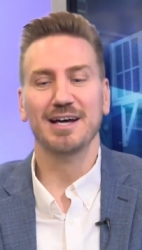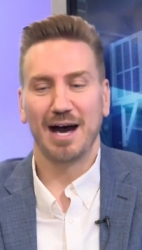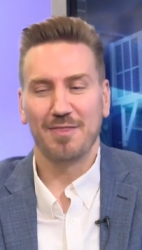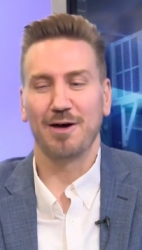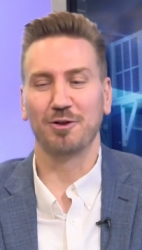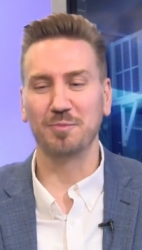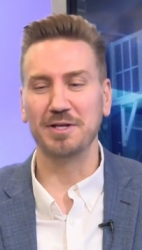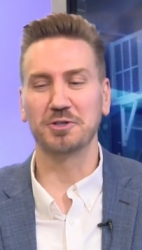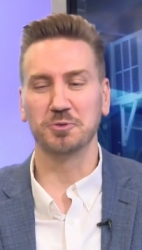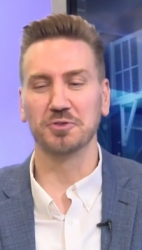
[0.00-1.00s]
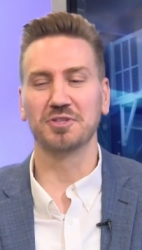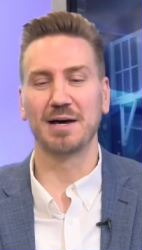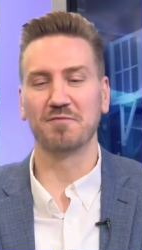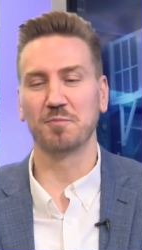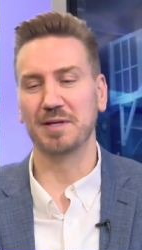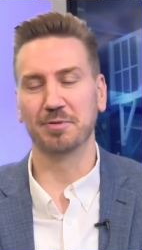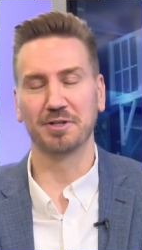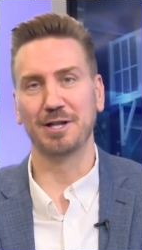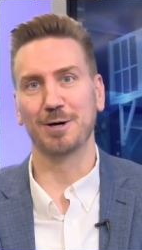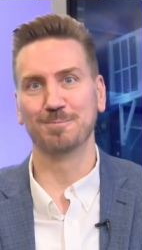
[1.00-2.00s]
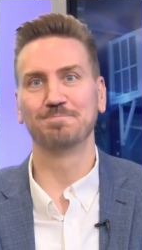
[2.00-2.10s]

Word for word: I thought it would be a cool time for people to know.